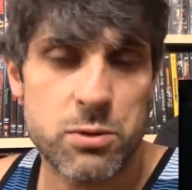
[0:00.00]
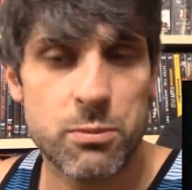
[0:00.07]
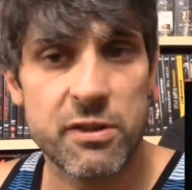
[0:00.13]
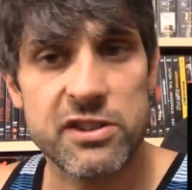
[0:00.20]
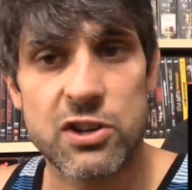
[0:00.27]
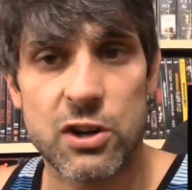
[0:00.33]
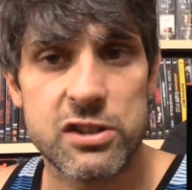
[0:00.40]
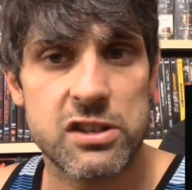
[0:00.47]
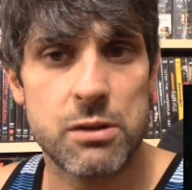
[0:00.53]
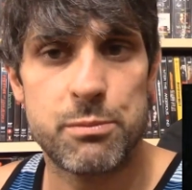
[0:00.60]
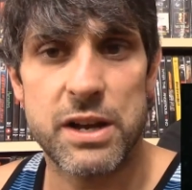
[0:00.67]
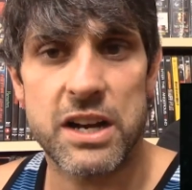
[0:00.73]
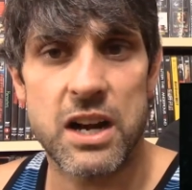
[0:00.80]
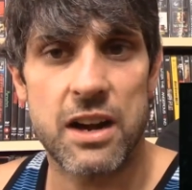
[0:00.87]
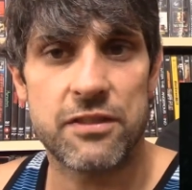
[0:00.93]
movie. Starts to
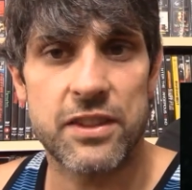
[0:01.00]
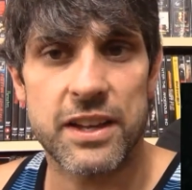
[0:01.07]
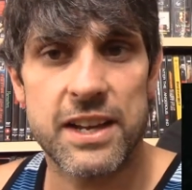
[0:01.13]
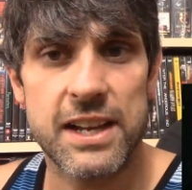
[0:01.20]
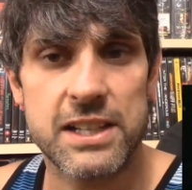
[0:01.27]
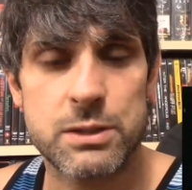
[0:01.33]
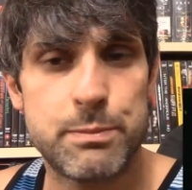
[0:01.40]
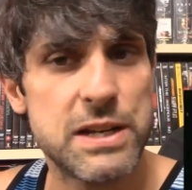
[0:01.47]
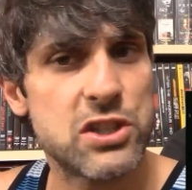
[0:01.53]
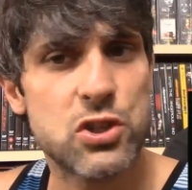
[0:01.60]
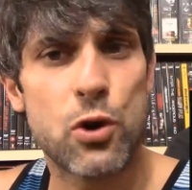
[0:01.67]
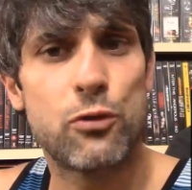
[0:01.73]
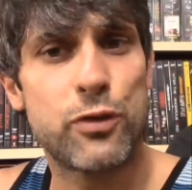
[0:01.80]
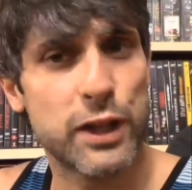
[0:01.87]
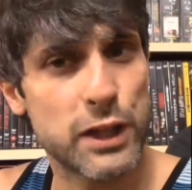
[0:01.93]
pick off the kids.
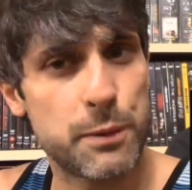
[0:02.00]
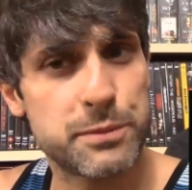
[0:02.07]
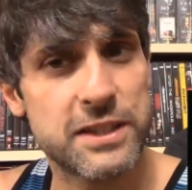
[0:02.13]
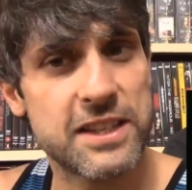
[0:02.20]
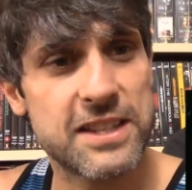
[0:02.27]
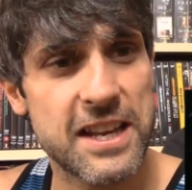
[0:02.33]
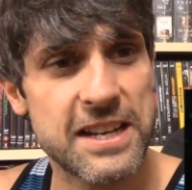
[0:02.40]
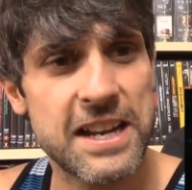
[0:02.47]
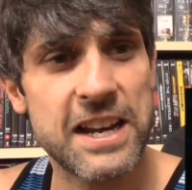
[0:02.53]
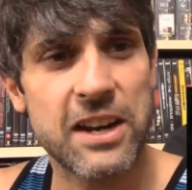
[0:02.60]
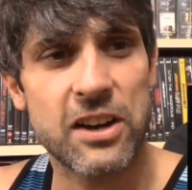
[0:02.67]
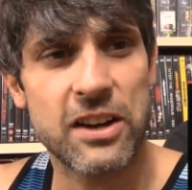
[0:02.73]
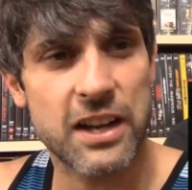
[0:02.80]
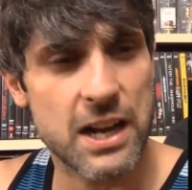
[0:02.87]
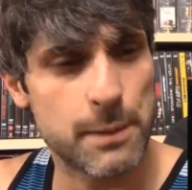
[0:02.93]
Bijou Phillips is in
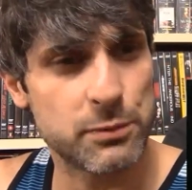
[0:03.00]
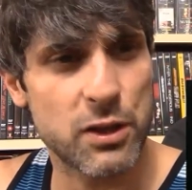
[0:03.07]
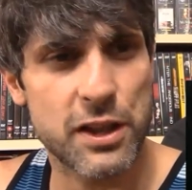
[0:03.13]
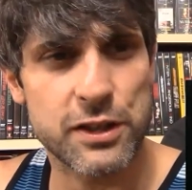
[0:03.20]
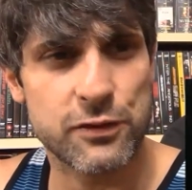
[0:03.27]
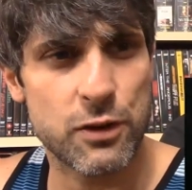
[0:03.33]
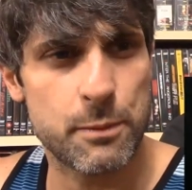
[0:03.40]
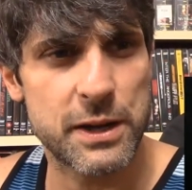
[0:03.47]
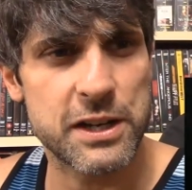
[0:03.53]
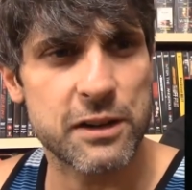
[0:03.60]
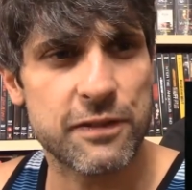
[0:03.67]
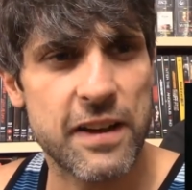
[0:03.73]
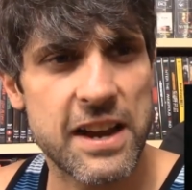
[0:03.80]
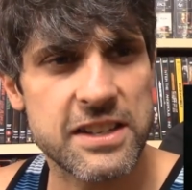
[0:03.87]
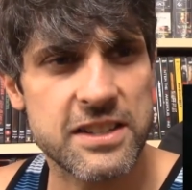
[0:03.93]
here and a couple other familiar
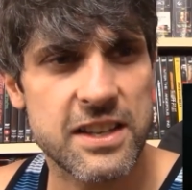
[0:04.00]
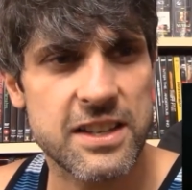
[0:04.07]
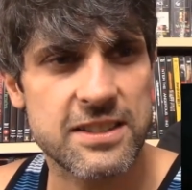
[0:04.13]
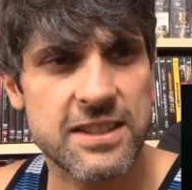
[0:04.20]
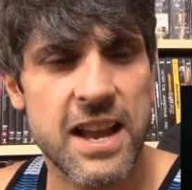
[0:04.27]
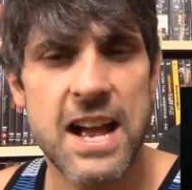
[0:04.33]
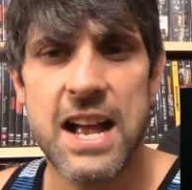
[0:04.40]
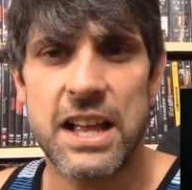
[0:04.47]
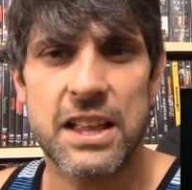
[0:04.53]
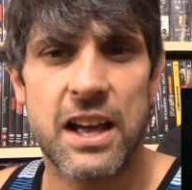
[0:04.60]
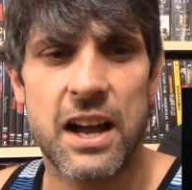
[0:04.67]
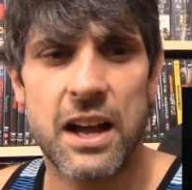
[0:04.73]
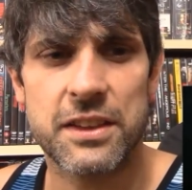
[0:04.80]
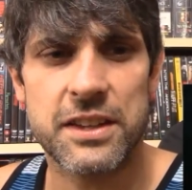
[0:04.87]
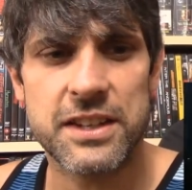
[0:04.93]
faces.
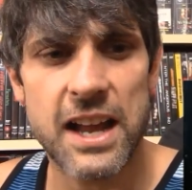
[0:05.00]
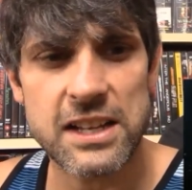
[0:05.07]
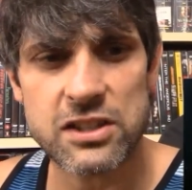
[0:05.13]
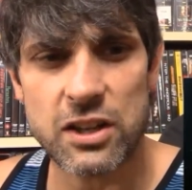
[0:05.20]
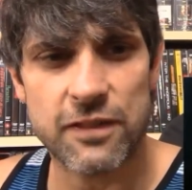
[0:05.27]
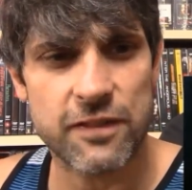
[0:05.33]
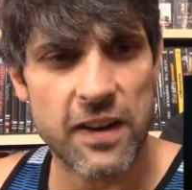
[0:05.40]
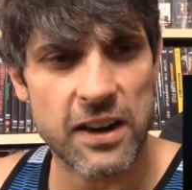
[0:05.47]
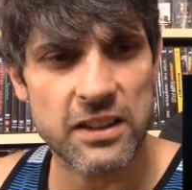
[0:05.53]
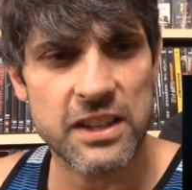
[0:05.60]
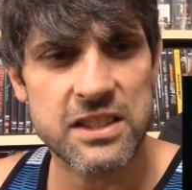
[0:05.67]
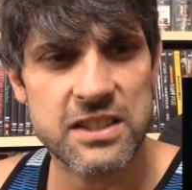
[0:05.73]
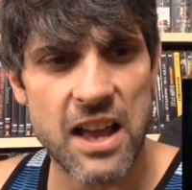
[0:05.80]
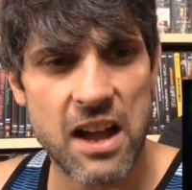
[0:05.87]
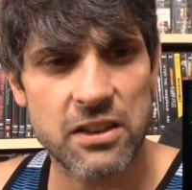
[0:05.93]
Uh, the deaths are
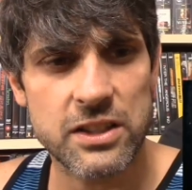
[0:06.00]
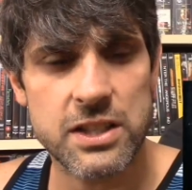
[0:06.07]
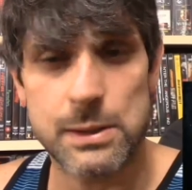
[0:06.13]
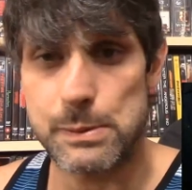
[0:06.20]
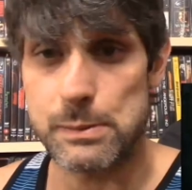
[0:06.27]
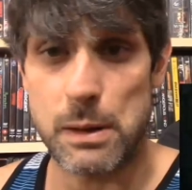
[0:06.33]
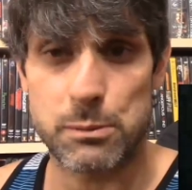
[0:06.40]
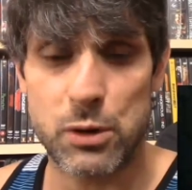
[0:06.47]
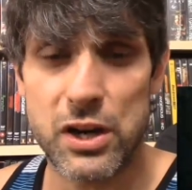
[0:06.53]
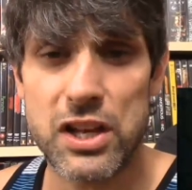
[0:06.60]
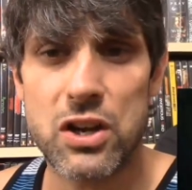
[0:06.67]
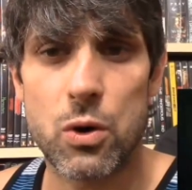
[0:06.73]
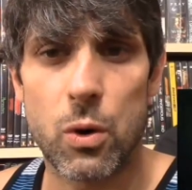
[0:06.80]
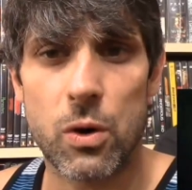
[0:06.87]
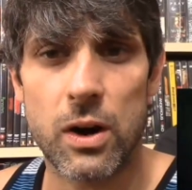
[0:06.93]
fairly solid. Some of them are pretty
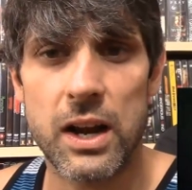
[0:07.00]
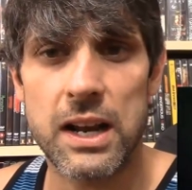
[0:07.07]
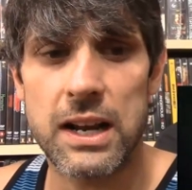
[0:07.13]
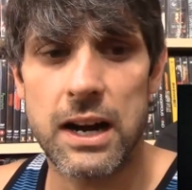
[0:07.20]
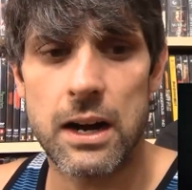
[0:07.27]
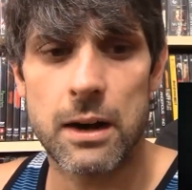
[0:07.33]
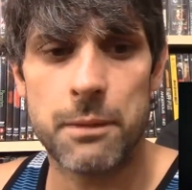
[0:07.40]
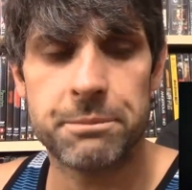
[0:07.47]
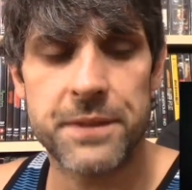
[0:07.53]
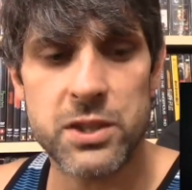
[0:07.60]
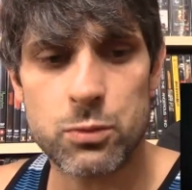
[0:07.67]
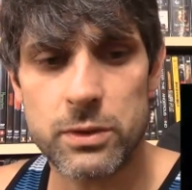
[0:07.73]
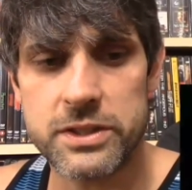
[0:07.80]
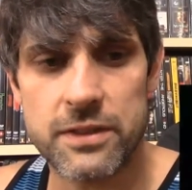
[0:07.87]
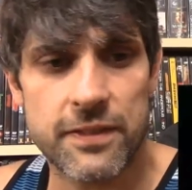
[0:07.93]
gory. Um,
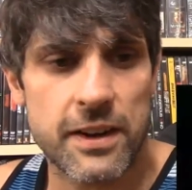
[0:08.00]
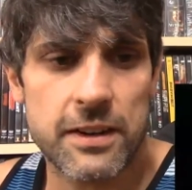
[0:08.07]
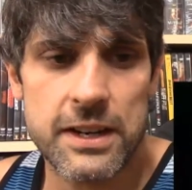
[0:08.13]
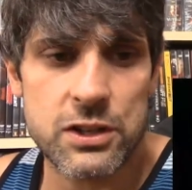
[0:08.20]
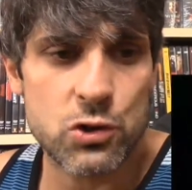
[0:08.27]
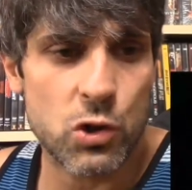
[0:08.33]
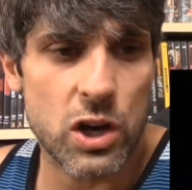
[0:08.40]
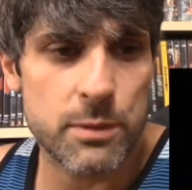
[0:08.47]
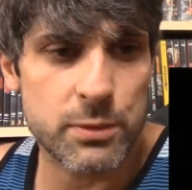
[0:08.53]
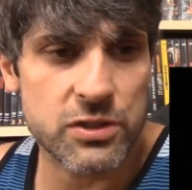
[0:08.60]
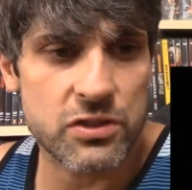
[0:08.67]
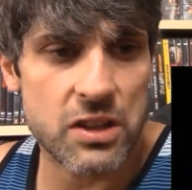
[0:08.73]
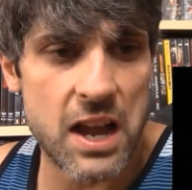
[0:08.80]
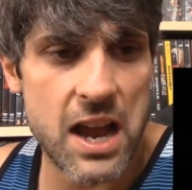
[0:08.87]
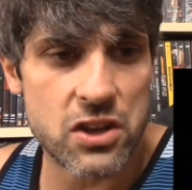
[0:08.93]
this one's a very enjoyable
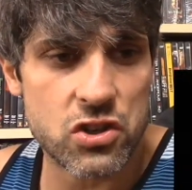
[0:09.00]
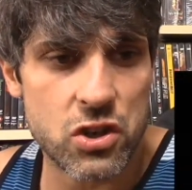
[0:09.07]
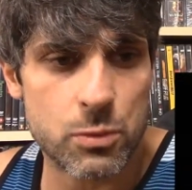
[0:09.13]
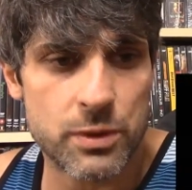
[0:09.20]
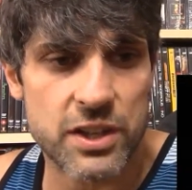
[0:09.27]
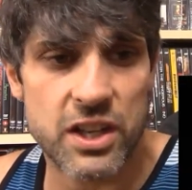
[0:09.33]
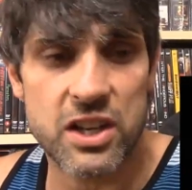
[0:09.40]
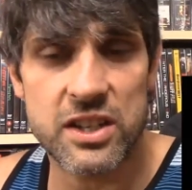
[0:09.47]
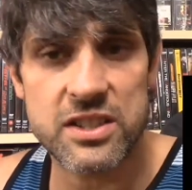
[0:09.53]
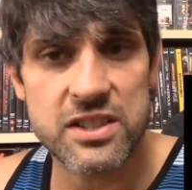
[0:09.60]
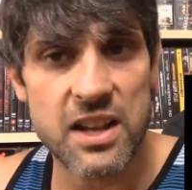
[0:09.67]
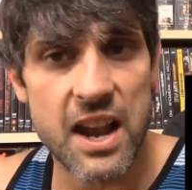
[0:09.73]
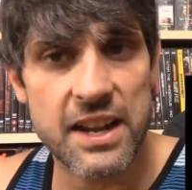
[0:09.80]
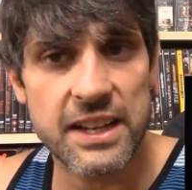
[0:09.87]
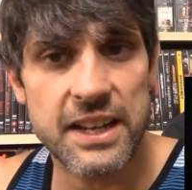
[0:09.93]
slasher with a good
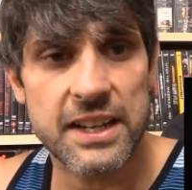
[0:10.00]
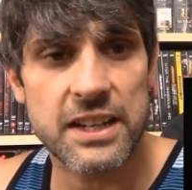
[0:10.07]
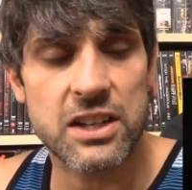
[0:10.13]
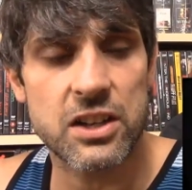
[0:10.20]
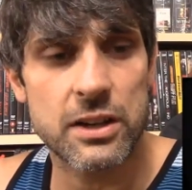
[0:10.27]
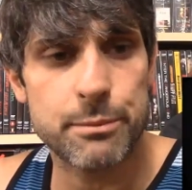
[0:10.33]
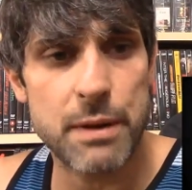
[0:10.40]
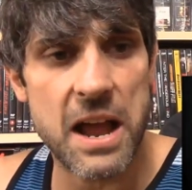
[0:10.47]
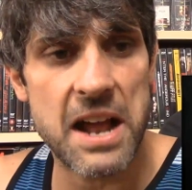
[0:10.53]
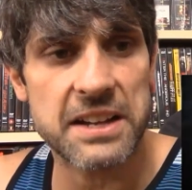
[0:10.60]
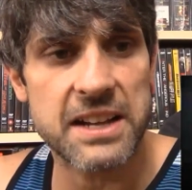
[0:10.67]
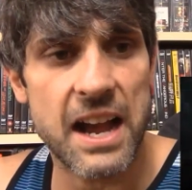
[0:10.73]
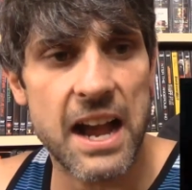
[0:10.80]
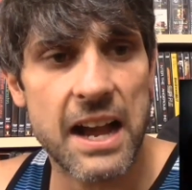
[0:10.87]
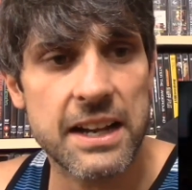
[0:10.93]
setting and a good bad
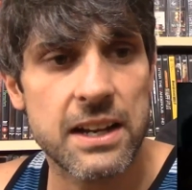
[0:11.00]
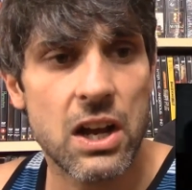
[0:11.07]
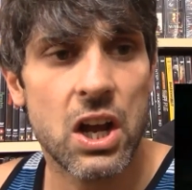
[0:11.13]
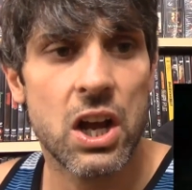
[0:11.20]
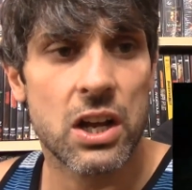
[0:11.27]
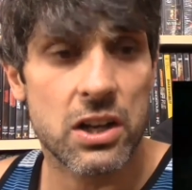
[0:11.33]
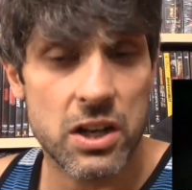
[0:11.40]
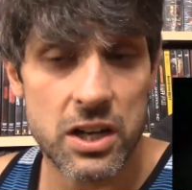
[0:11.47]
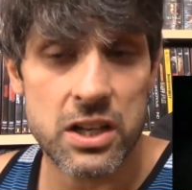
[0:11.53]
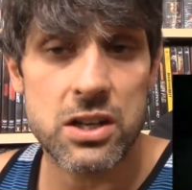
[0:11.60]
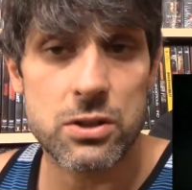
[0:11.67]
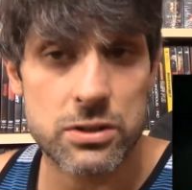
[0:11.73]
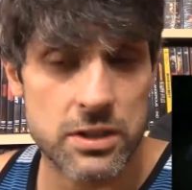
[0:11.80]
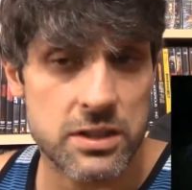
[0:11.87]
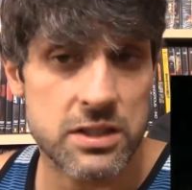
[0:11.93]
guy could have
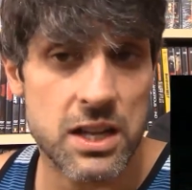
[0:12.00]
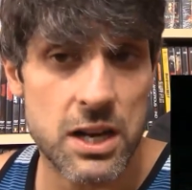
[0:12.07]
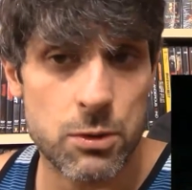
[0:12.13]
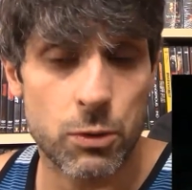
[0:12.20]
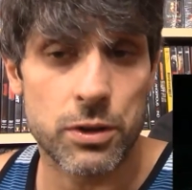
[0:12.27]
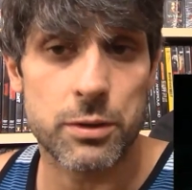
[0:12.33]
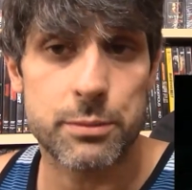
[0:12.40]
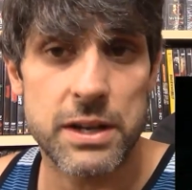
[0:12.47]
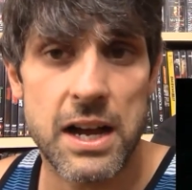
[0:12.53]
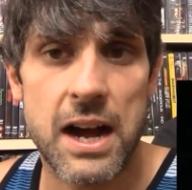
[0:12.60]
used a sequel, to be